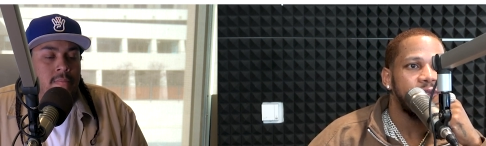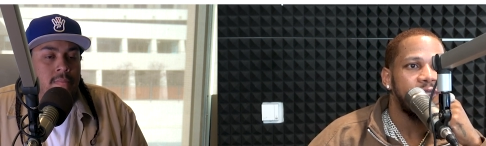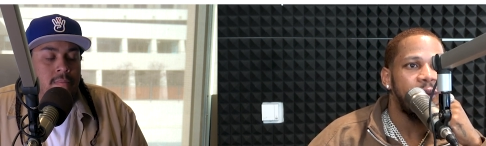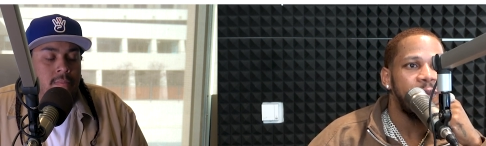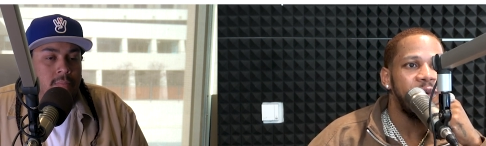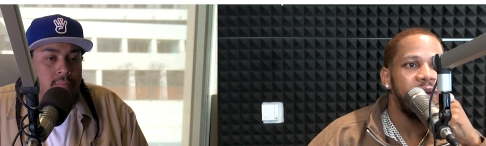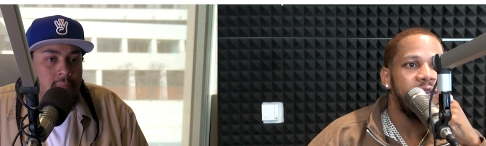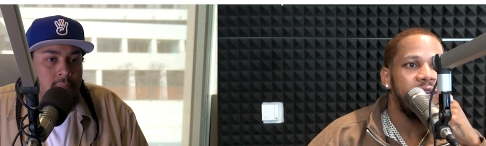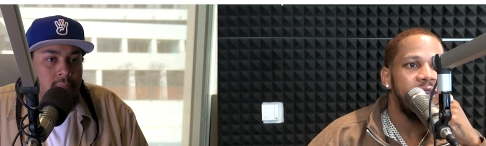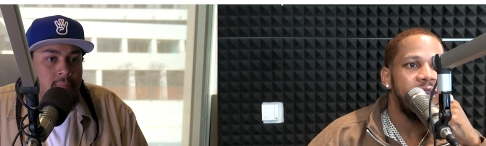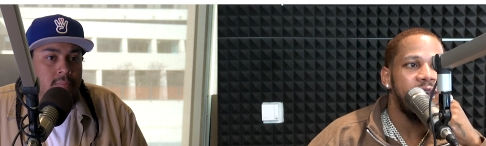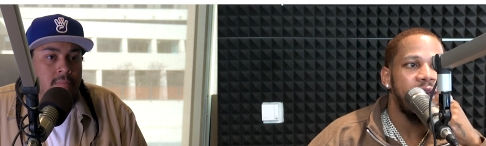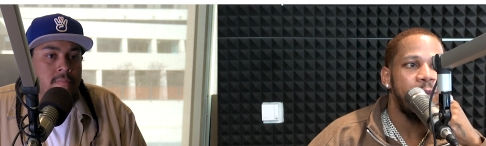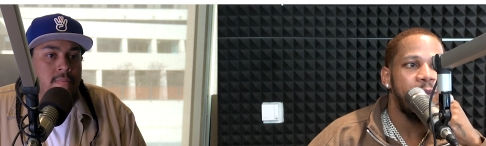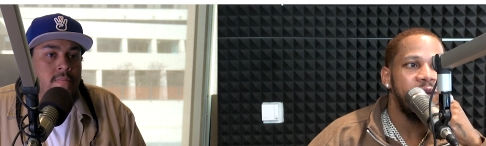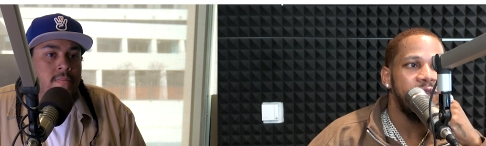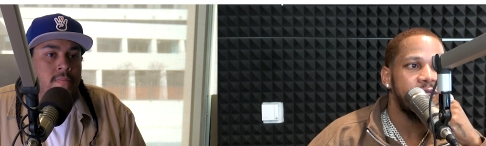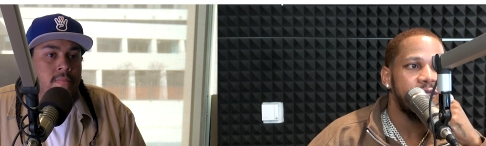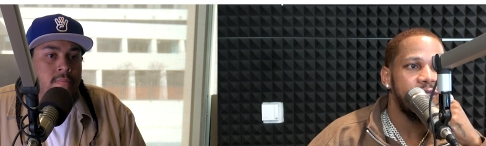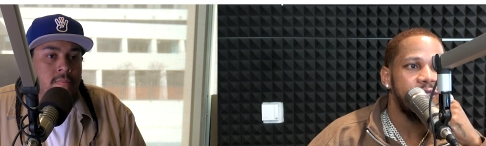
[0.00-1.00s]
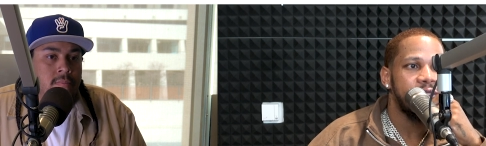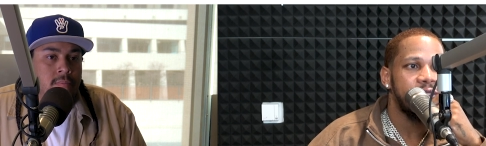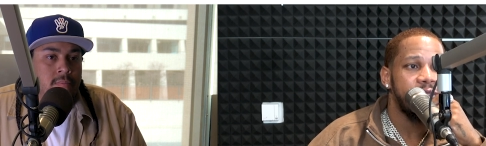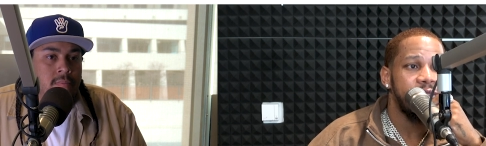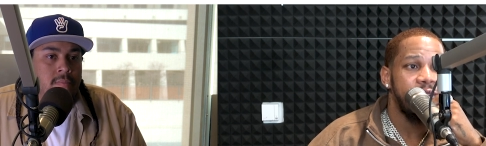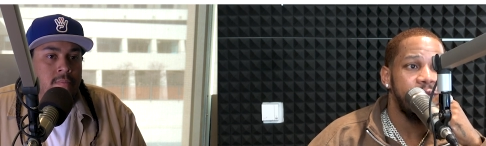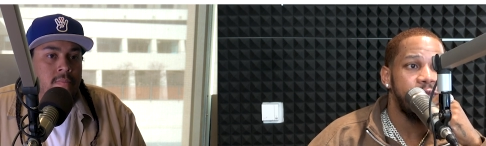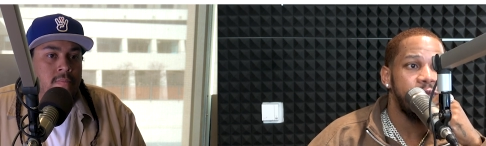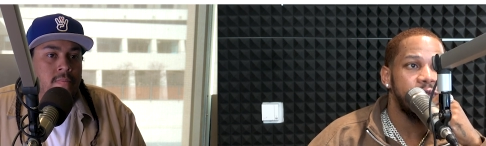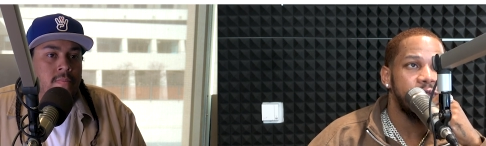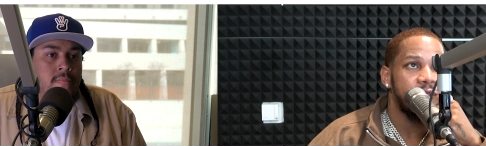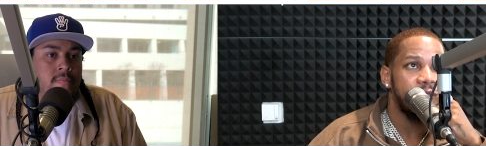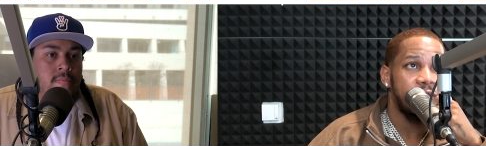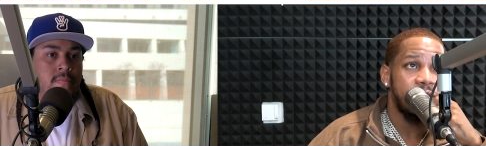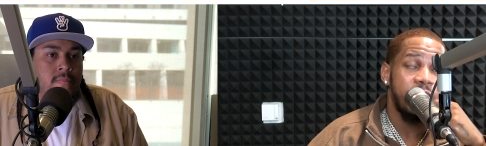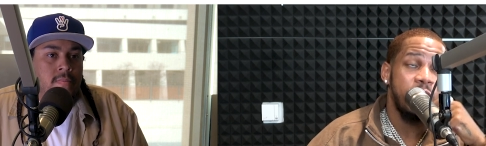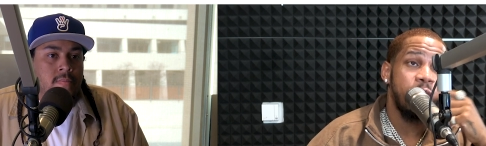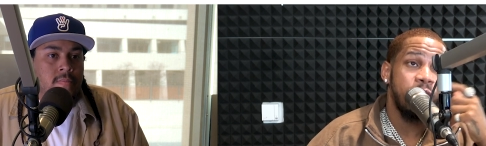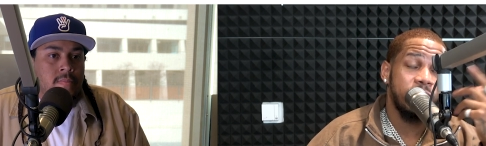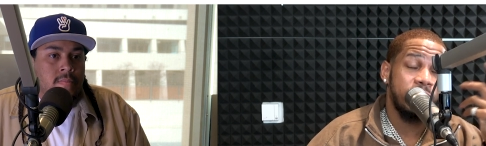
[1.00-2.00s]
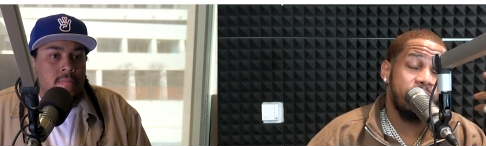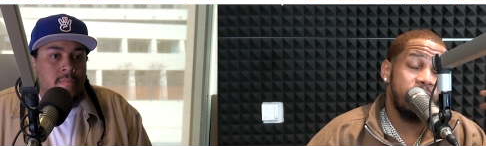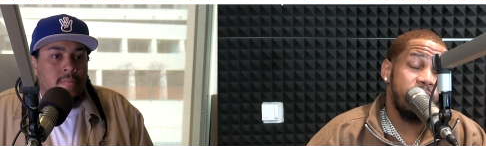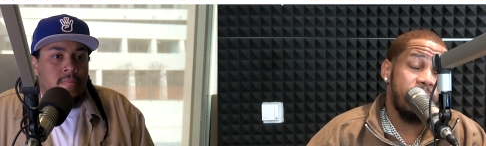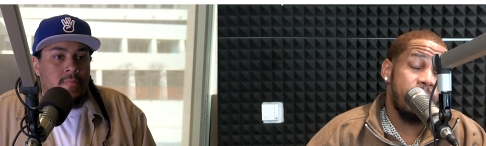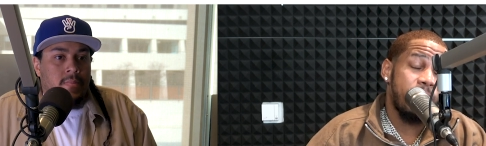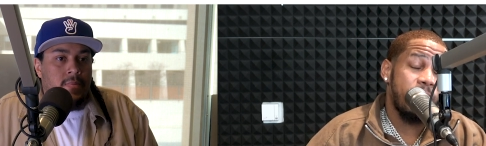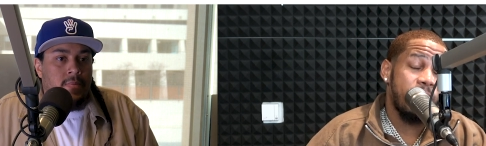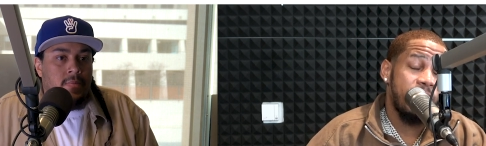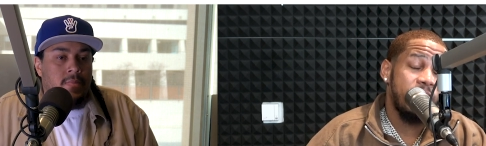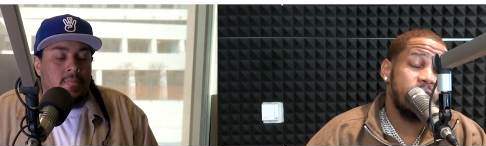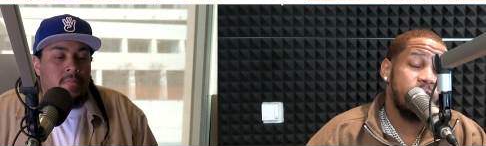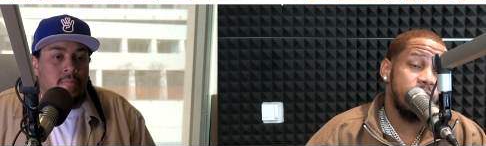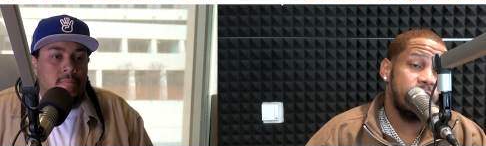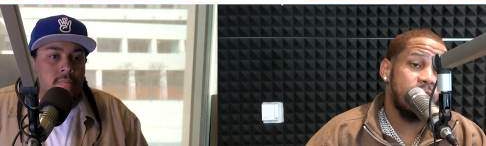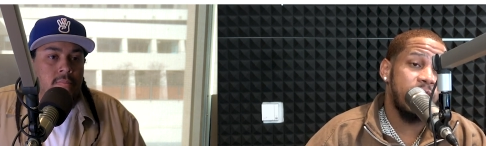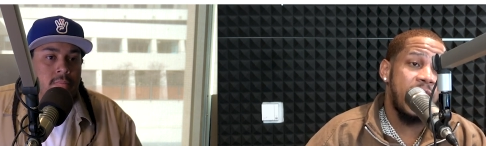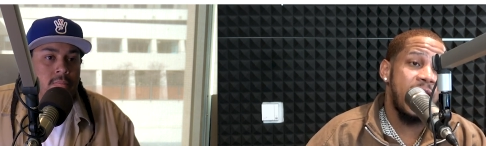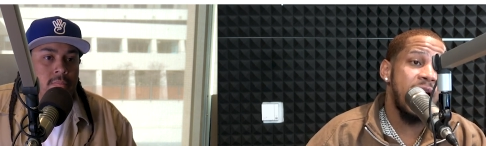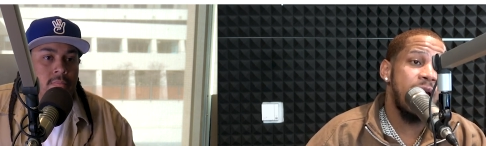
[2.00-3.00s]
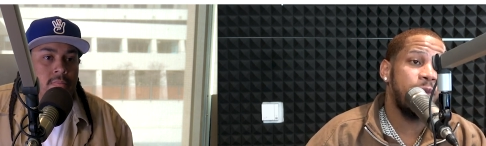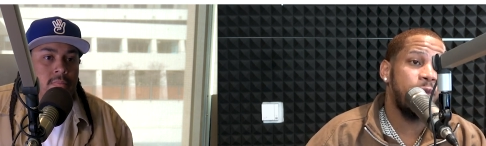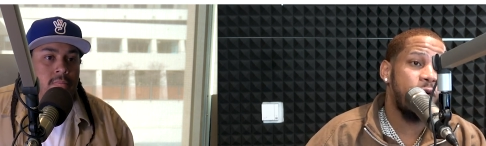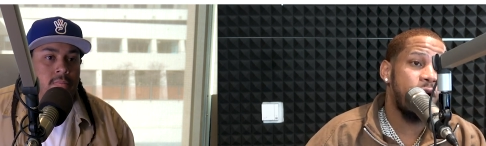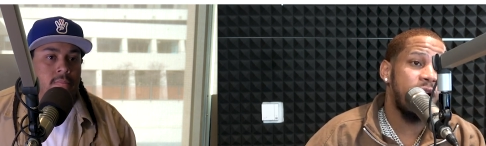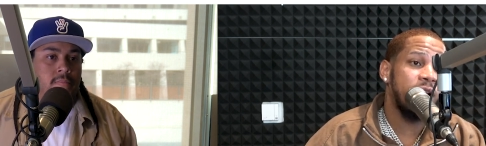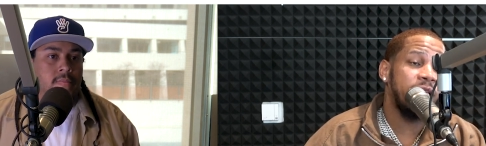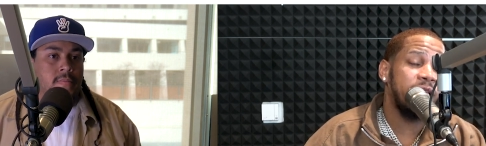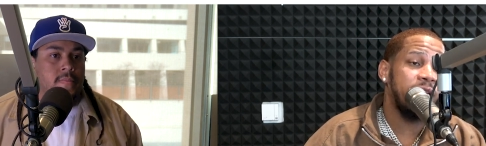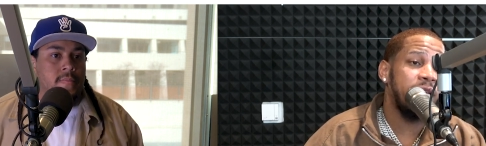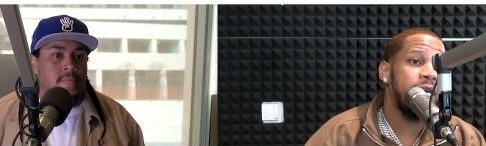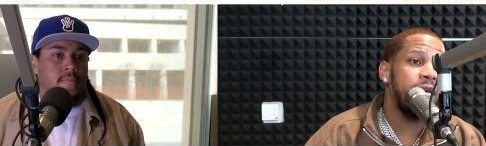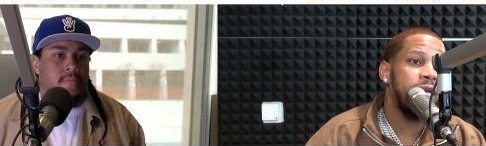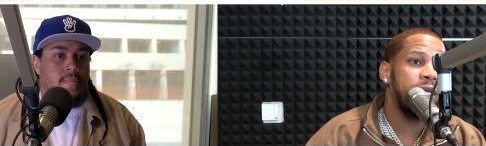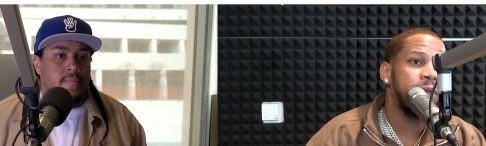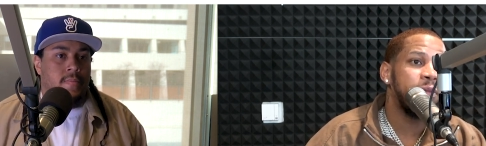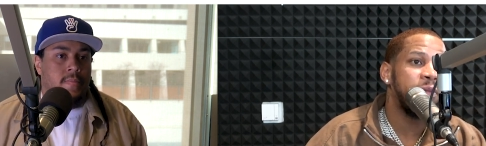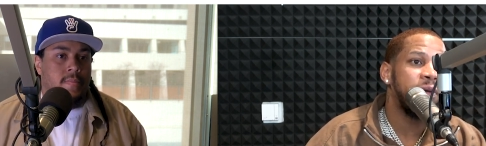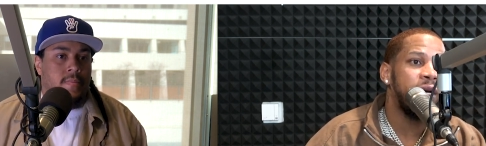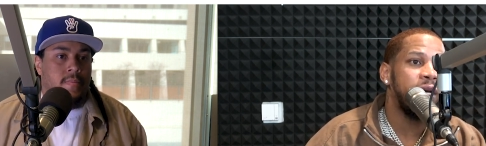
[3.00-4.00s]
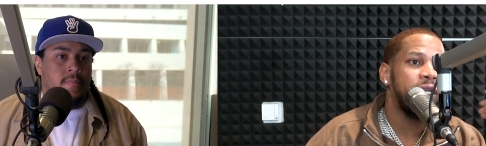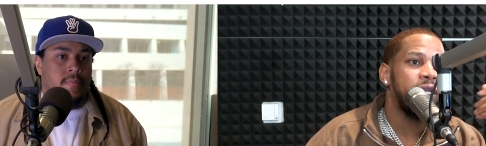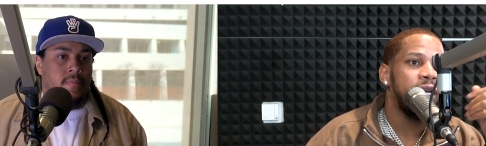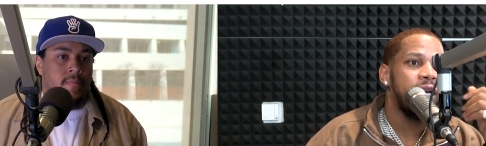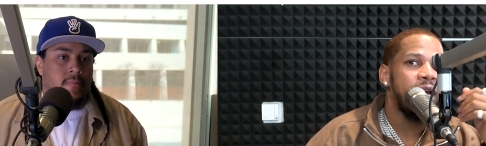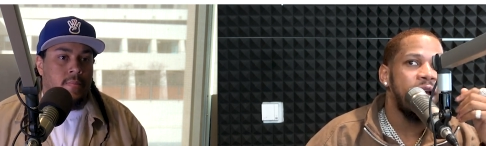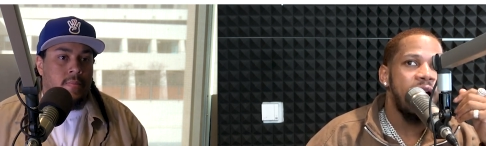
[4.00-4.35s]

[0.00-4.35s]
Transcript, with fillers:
Speaker 1: I mean, I mean, it's, it's it was a, it was it was a time where I did, but